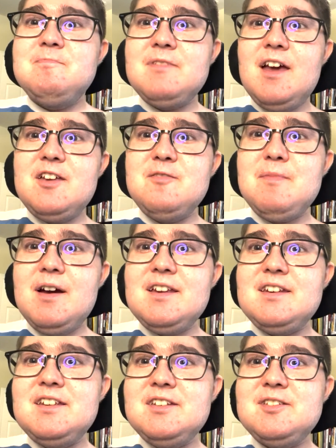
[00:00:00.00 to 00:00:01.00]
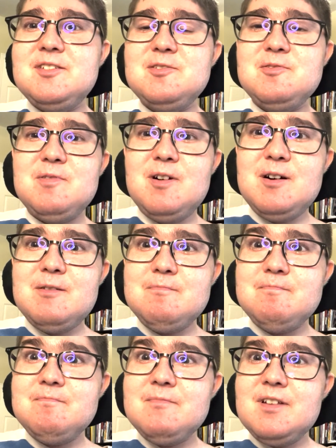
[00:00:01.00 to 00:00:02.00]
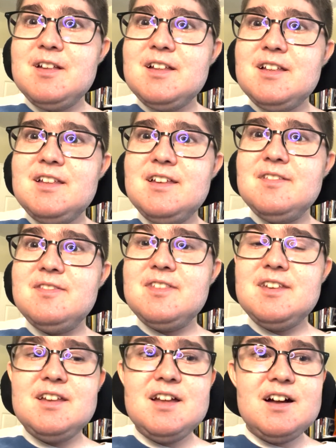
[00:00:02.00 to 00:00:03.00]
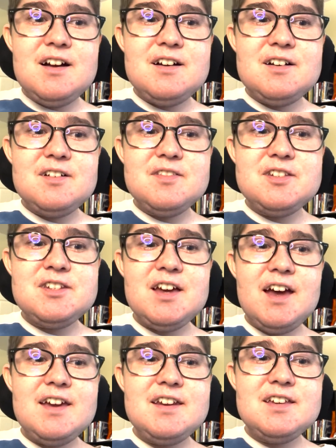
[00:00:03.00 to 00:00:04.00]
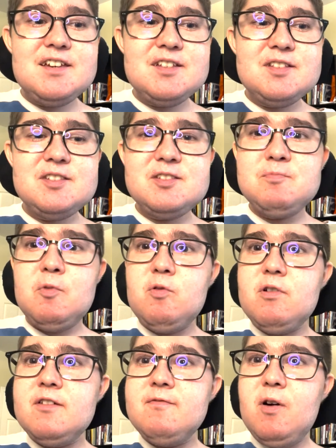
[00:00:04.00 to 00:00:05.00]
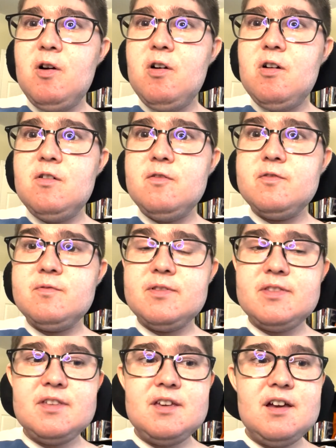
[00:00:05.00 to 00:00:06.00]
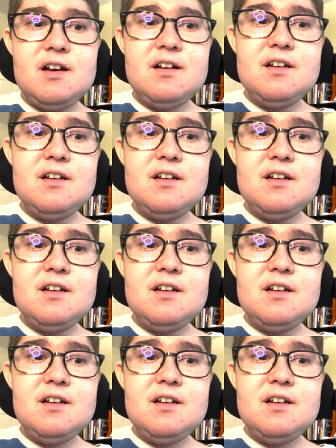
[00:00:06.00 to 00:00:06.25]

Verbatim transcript: Yeah, you might need to um, get the uh, uh the tight ends more involved with the uh,